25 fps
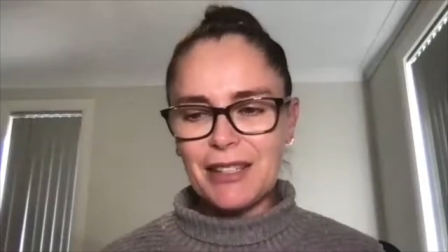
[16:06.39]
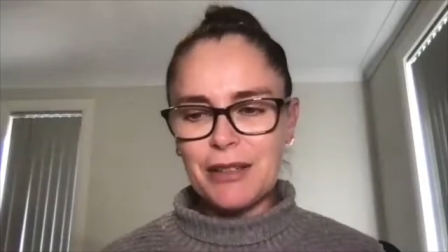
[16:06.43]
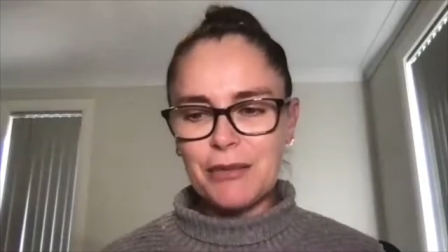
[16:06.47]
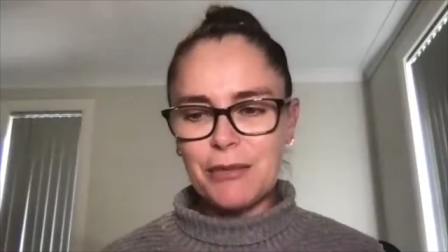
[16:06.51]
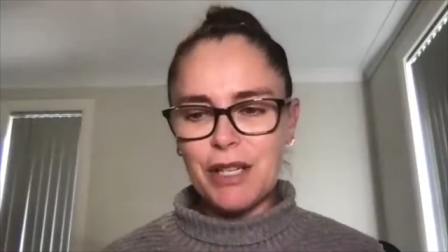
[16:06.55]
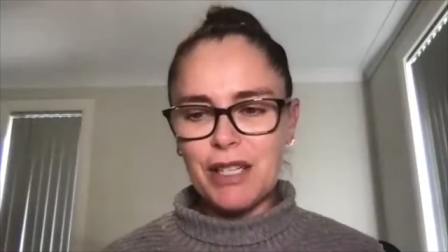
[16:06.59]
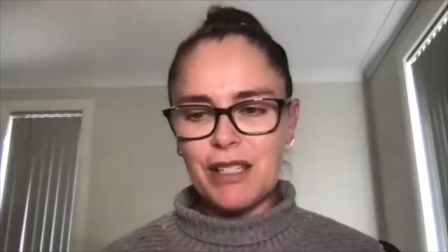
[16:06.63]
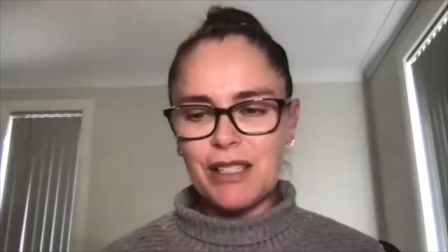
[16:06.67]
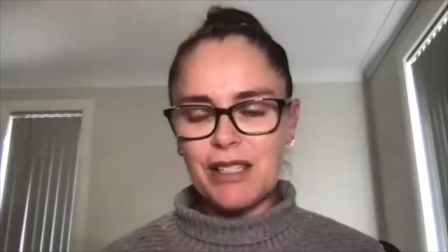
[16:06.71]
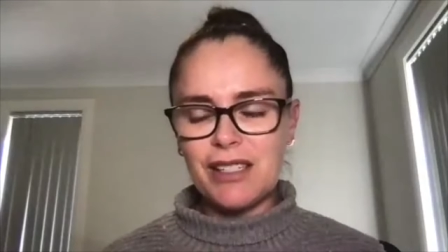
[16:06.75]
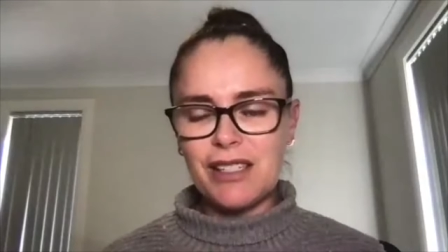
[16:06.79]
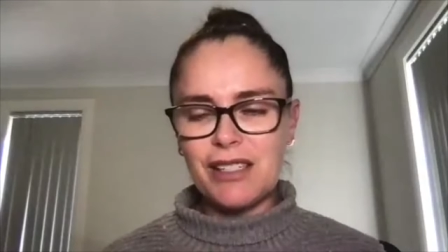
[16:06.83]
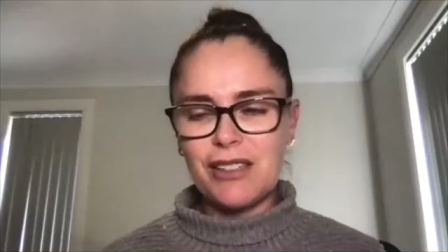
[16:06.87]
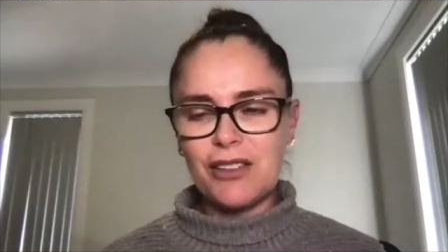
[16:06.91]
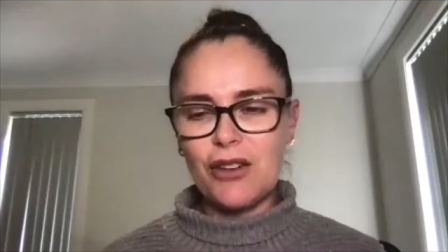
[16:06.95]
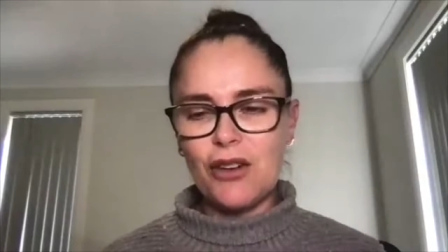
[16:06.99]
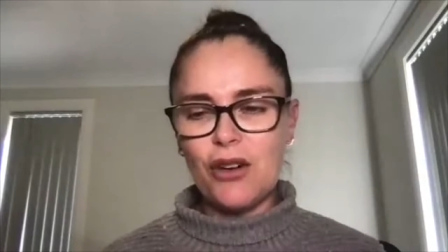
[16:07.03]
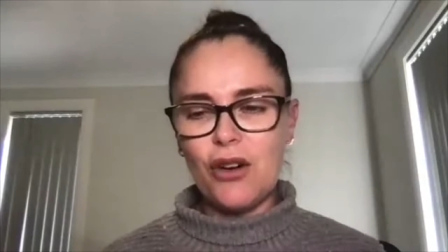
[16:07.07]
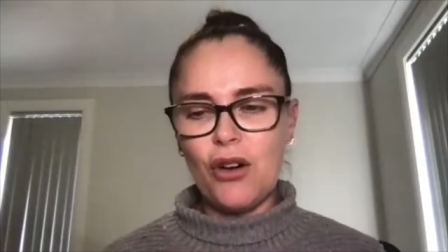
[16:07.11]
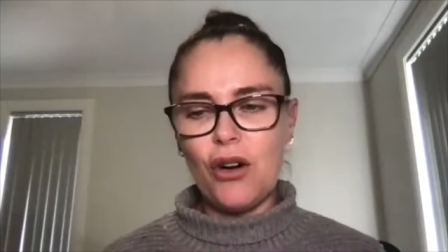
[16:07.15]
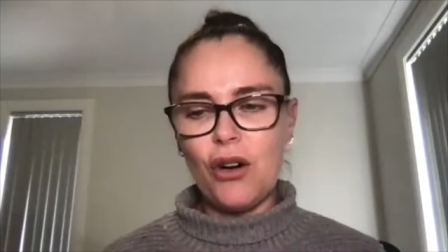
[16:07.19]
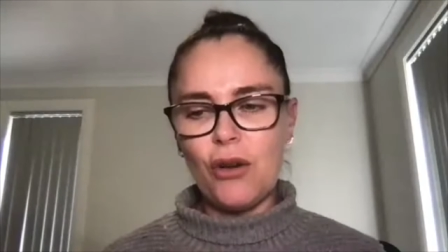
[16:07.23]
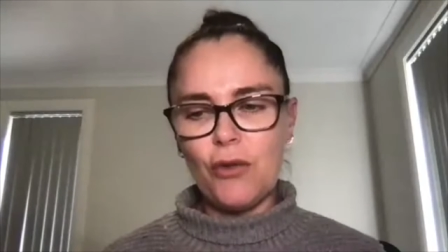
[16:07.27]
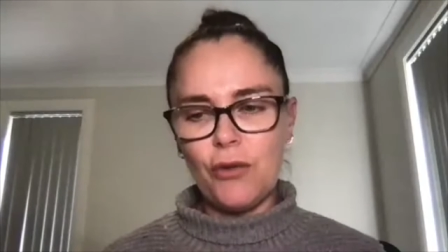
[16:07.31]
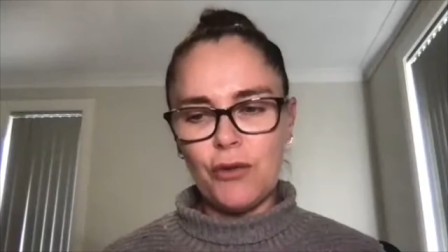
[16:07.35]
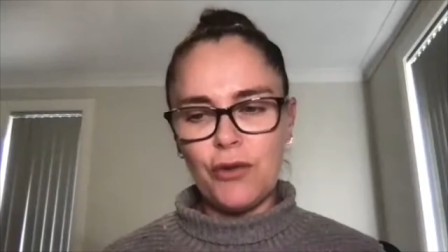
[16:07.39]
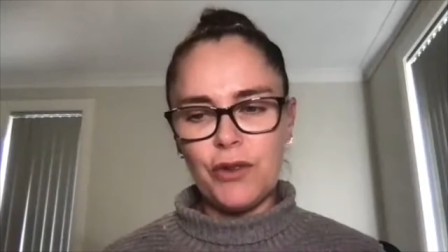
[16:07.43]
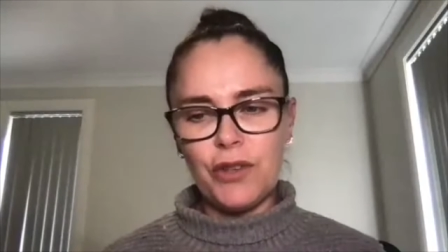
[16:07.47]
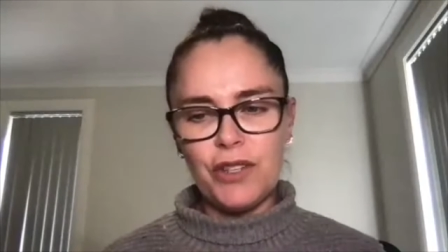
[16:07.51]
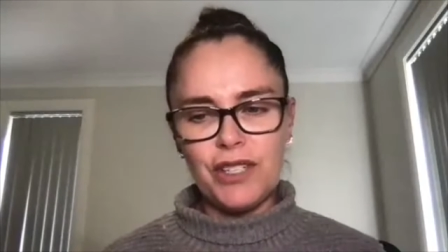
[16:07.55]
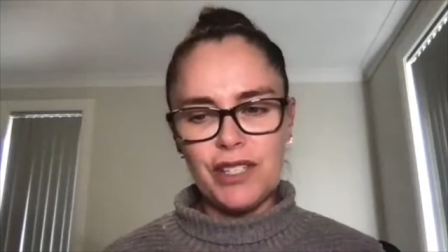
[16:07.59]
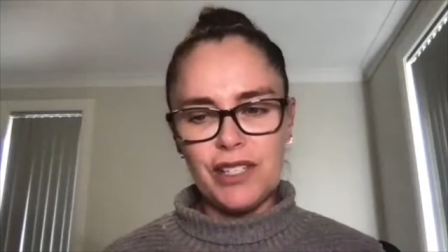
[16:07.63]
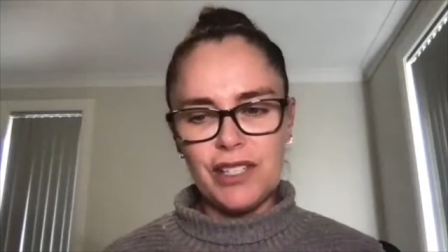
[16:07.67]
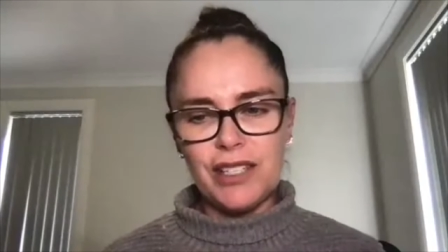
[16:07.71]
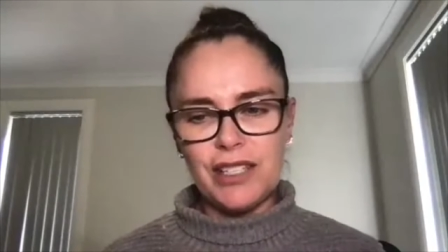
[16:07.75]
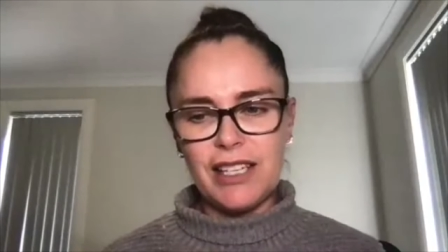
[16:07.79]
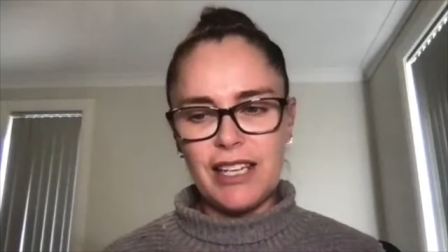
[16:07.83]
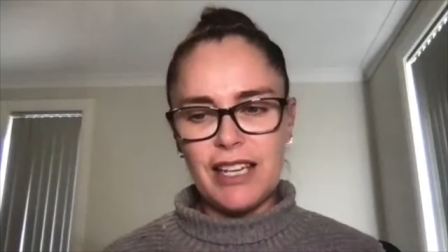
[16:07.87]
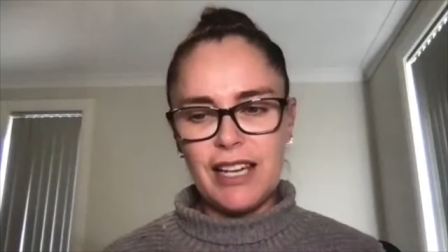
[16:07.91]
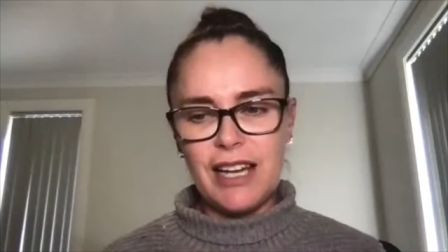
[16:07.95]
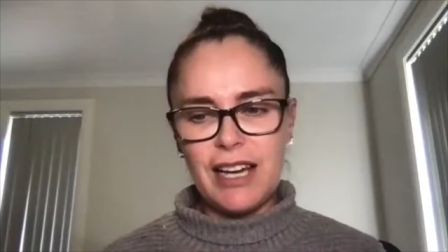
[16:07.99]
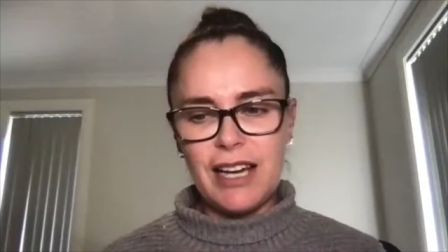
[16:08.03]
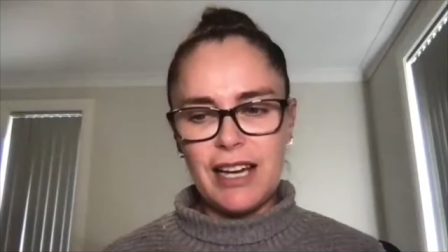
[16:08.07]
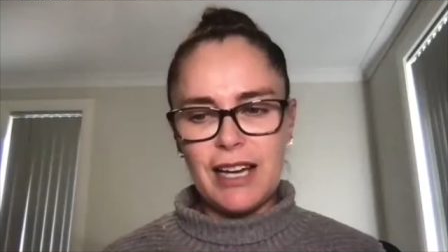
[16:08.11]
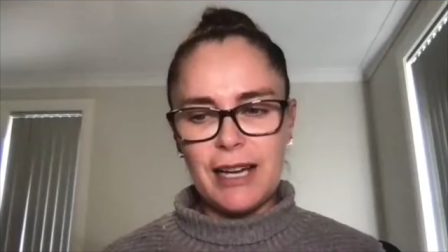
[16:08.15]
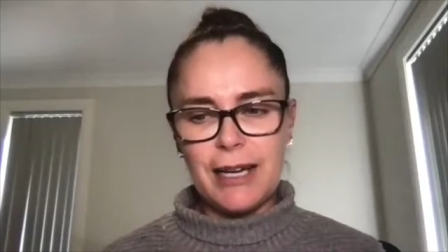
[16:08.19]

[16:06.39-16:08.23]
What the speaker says: It means it's not obviously